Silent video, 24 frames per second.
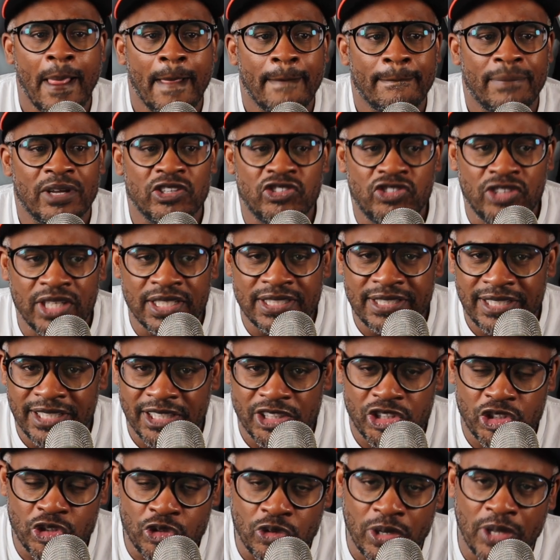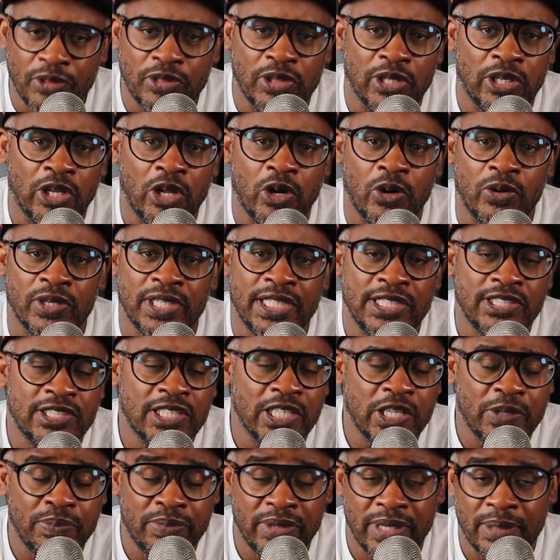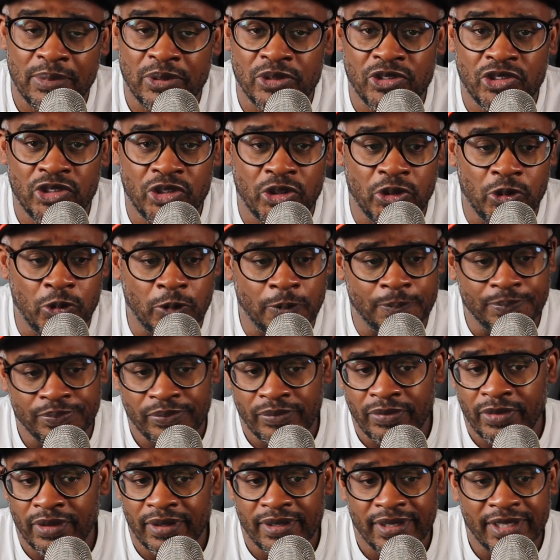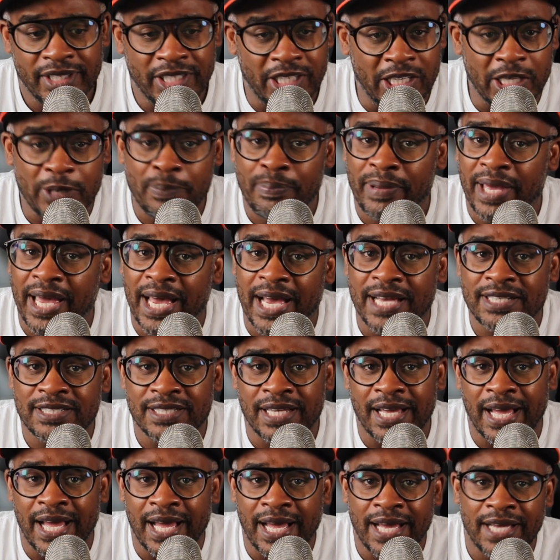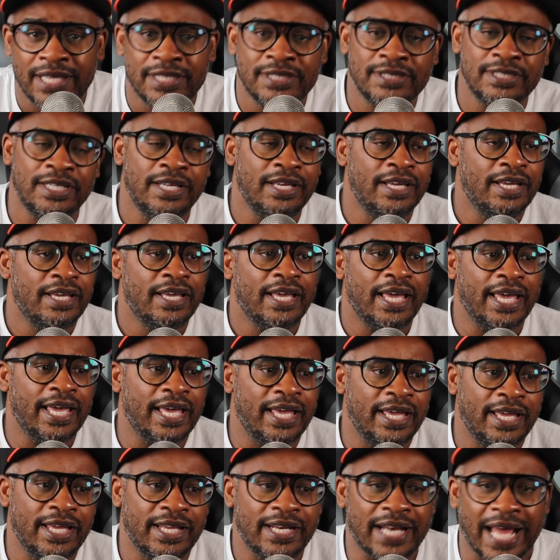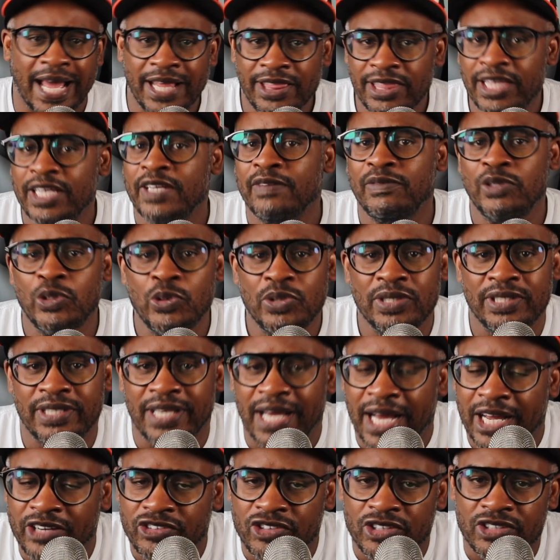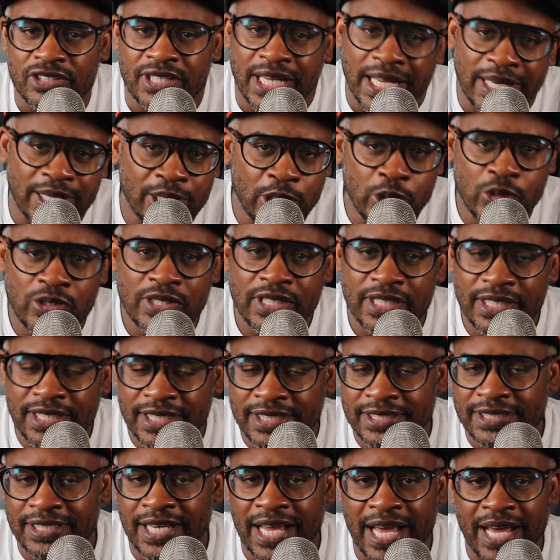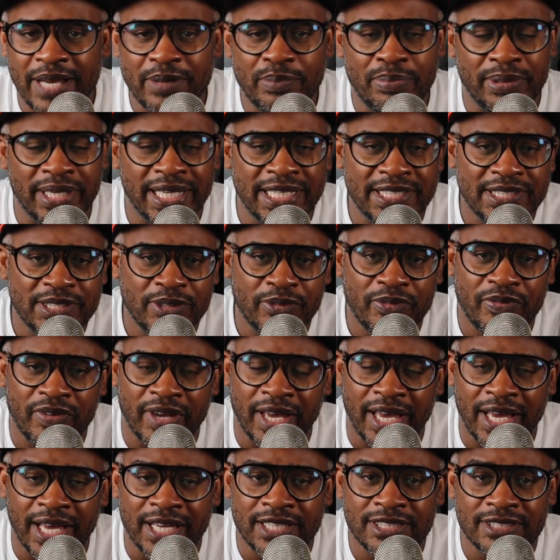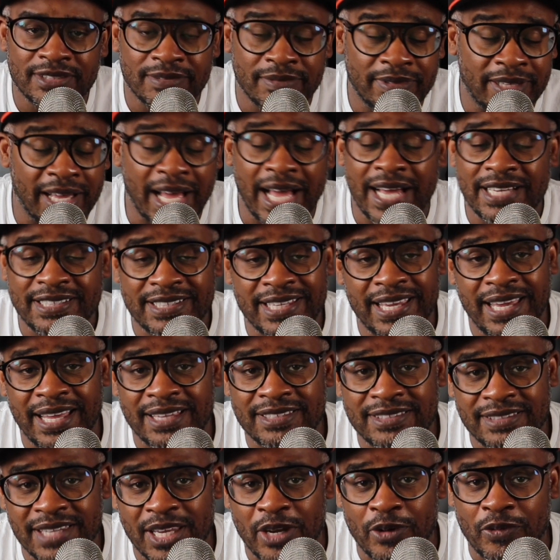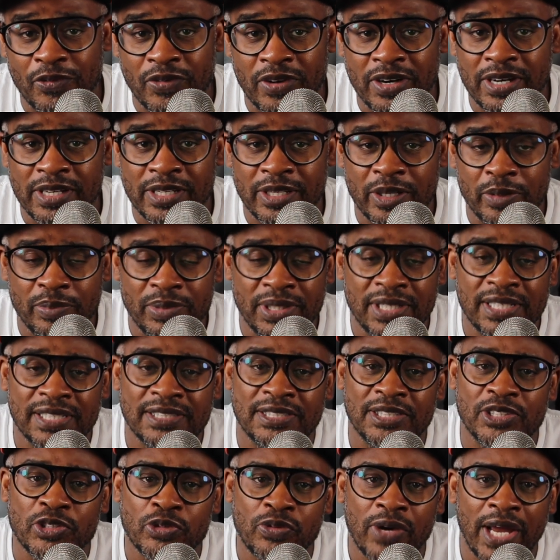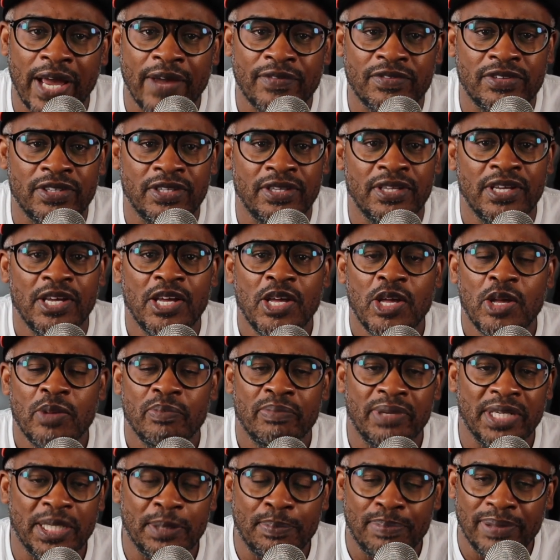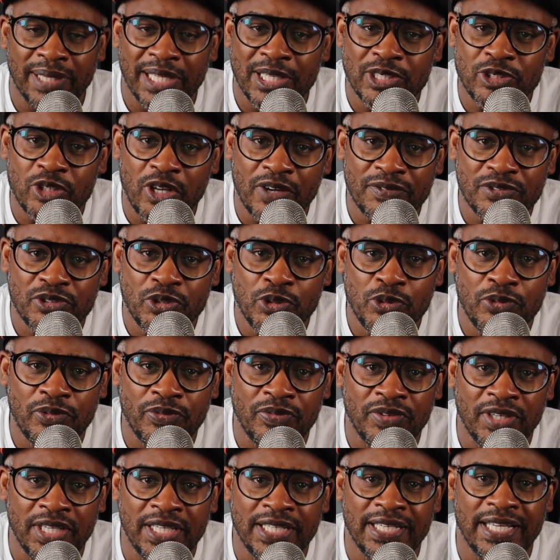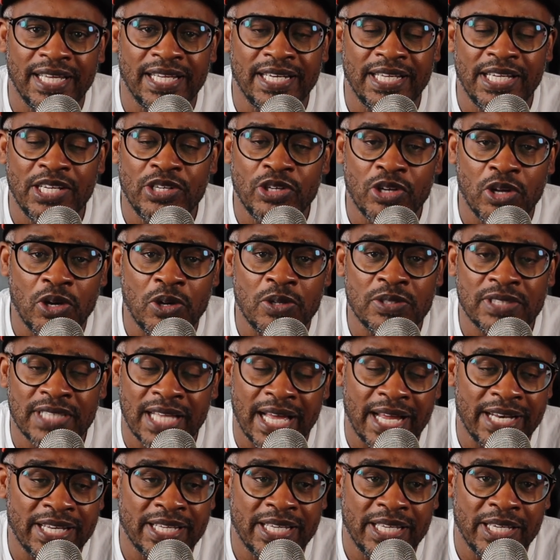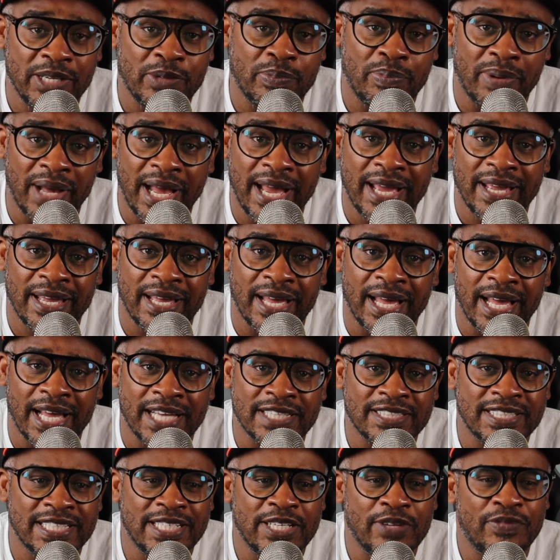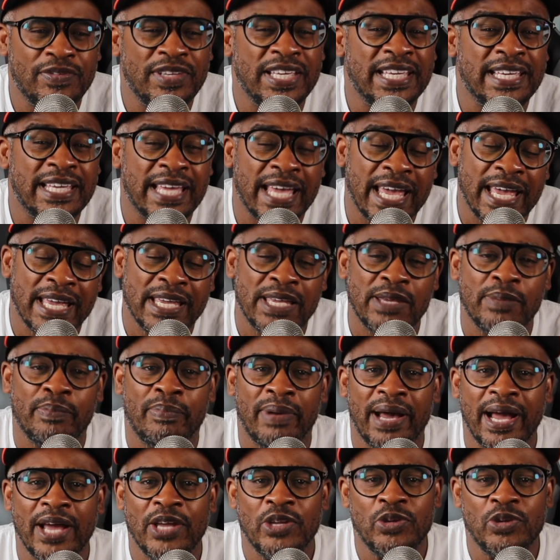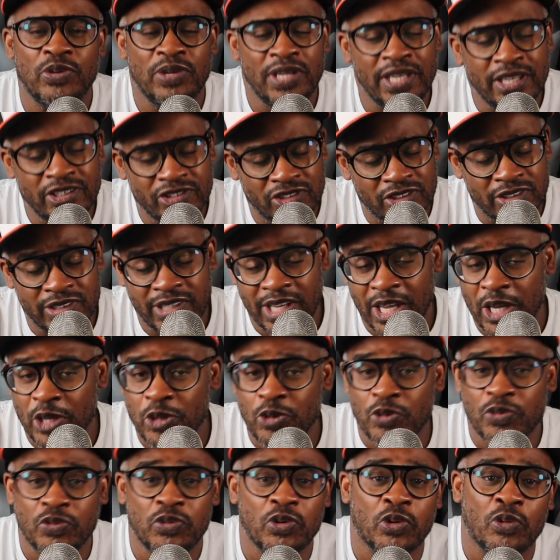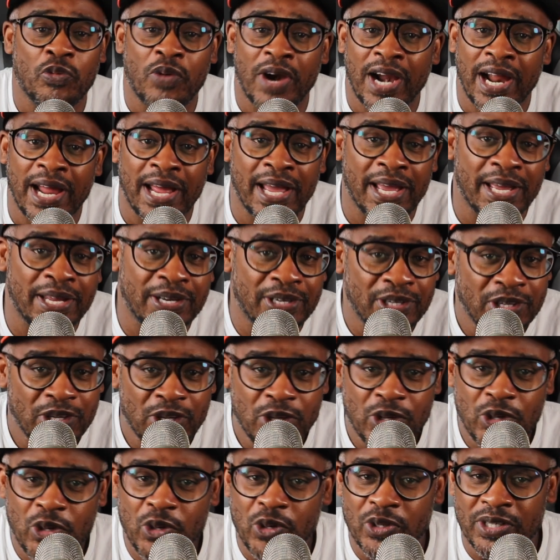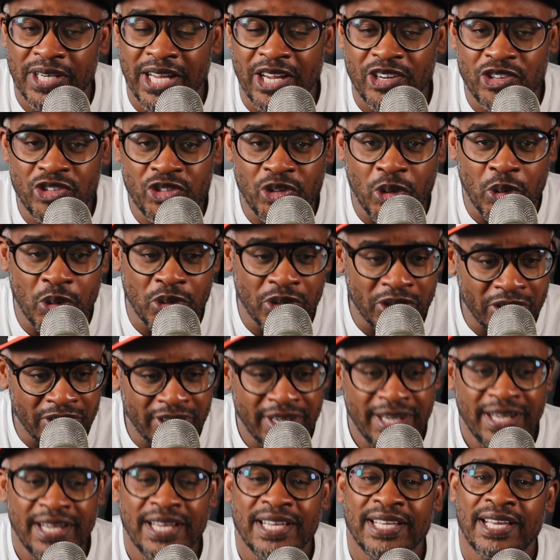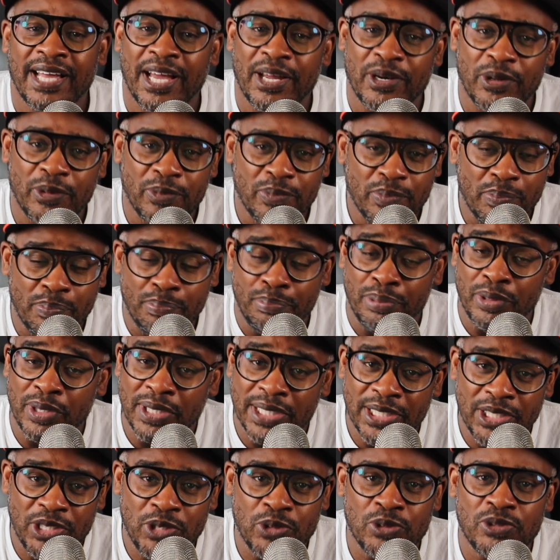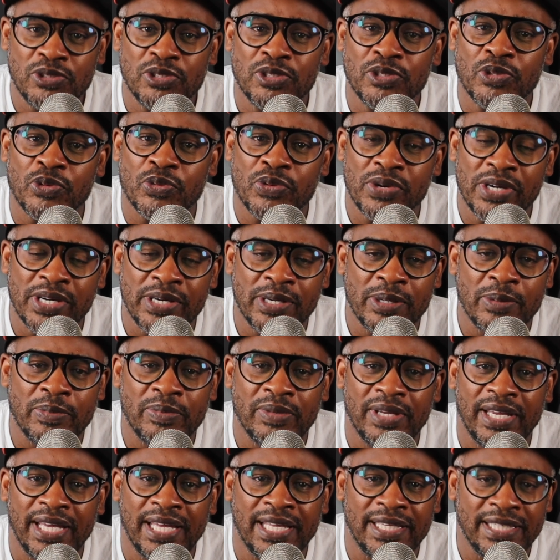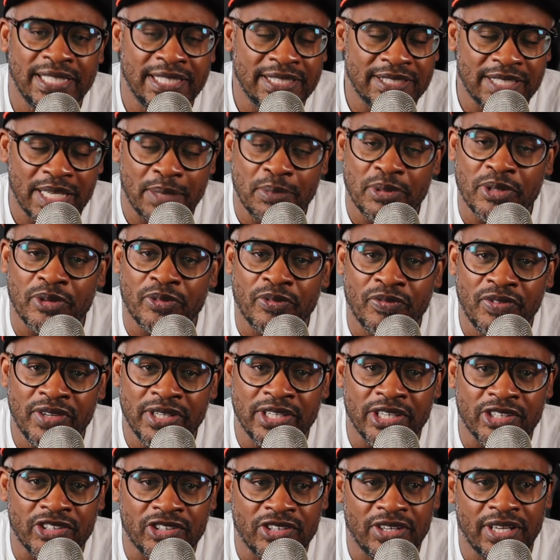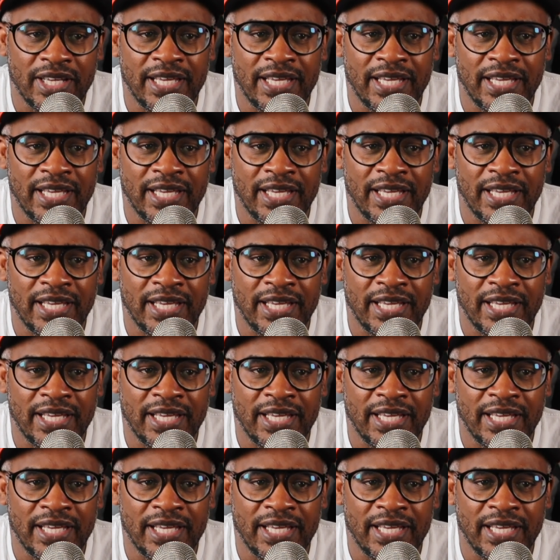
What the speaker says: But just his strength alone, he's going to be able to get past guys. And I think of Luka Doncic. Like Luka is not blazing fast. Guys can't stay in front of him because he's crafty, but he plays off 2 feet and he knows how to get by guys. And if he can't get by you, he can just take you for a ride on that shoulder, kind of bully you to the rim, and he's able to finish.